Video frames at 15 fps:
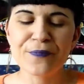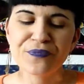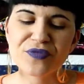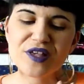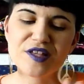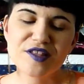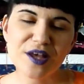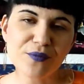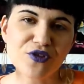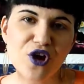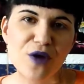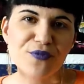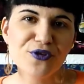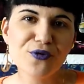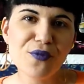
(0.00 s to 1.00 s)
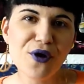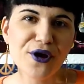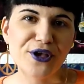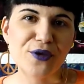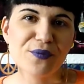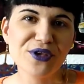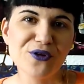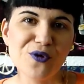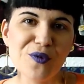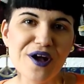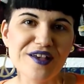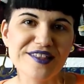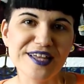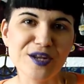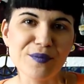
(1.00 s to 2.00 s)
Sometimes your mind can be your
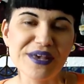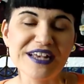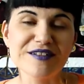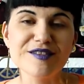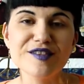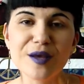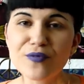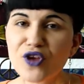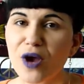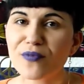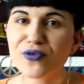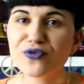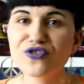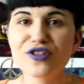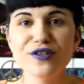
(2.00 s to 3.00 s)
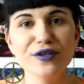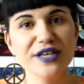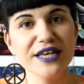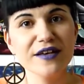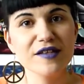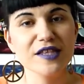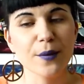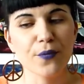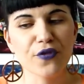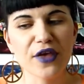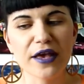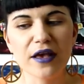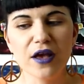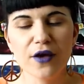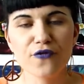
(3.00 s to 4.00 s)
worst enemy, and sometimes you're just looking at
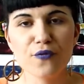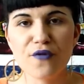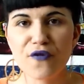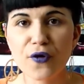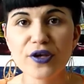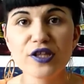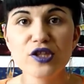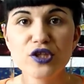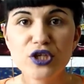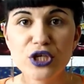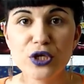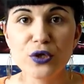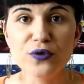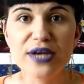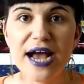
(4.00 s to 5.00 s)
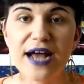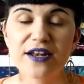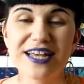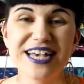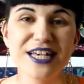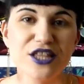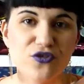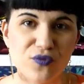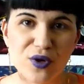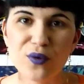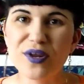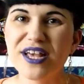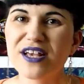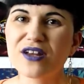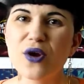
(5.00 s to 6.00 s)
something from a very skewed and
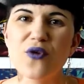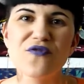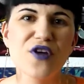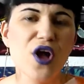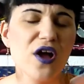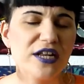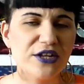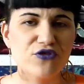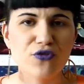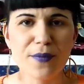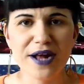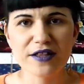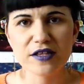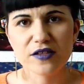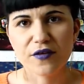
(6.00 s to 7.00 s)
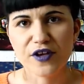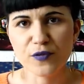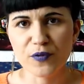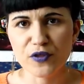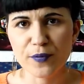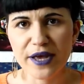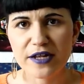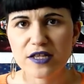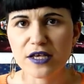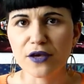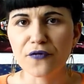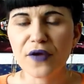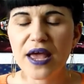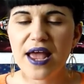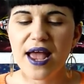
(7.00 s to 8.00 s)
histrionic and overtly dramatised
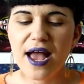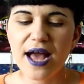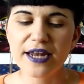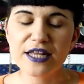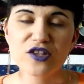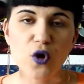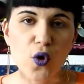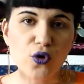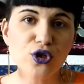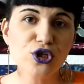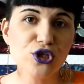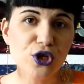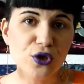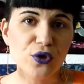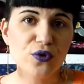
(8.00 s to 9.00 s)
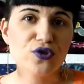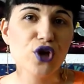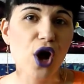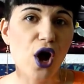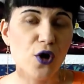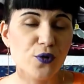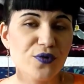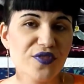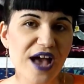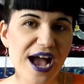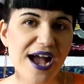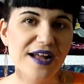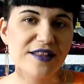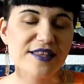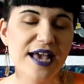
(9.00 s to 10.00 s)
perspective, and it's on you to own
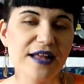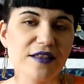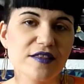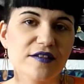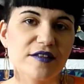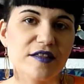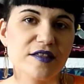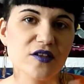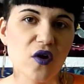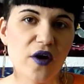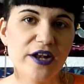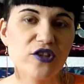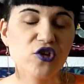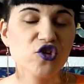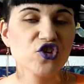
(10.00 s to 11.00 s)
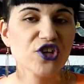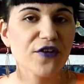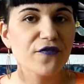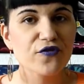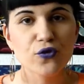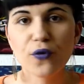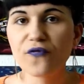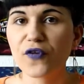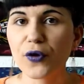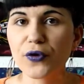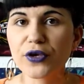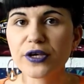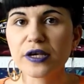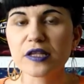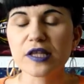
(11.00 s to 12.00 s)
that and to decide to shift your
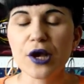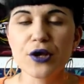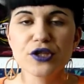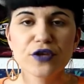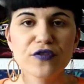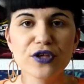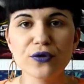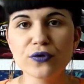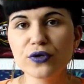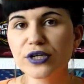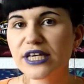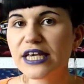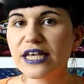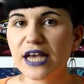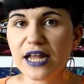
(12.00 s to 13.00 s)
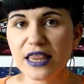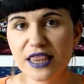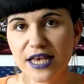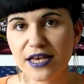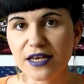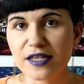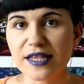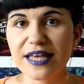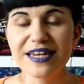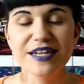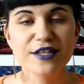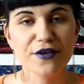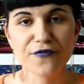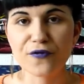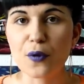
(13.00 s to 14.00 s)
focus so that you're looking at things in a
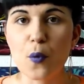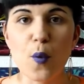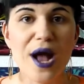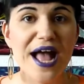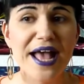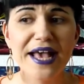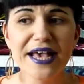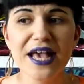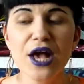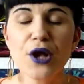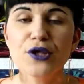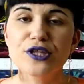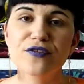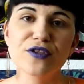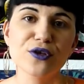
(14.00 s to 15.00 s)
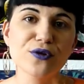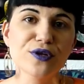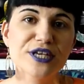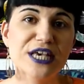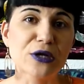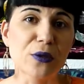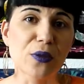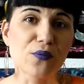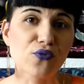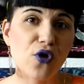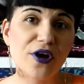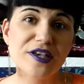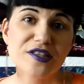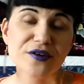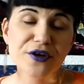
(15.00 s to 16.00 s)
different way, so that you're looking on the
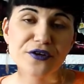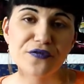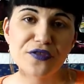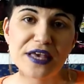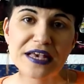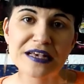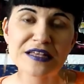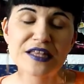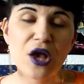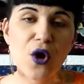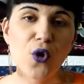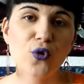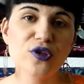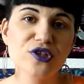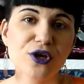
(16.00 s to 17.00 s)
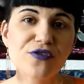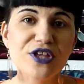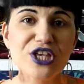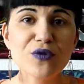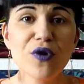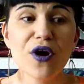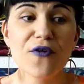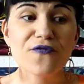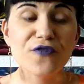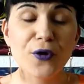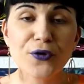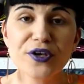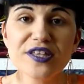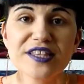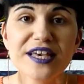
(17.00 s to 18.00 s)
bright side of things, or so that you are
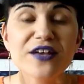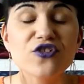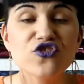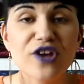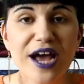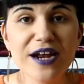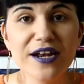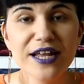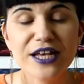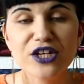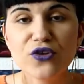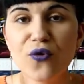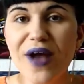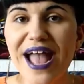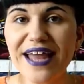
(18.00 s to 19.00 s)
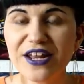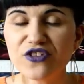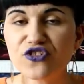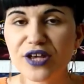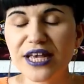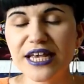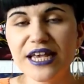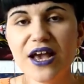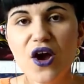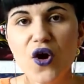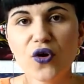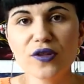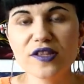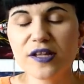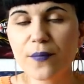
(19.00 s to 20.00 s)
focusing and channeling your energy
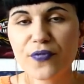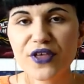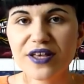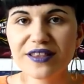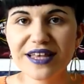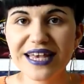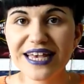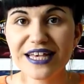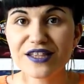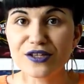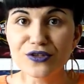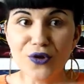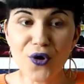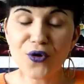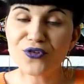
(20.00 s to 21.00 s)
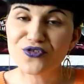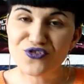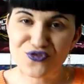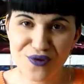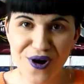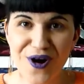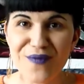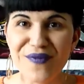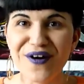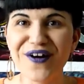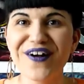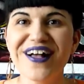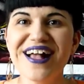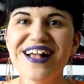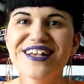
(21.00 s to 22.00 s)
on something that is not drama.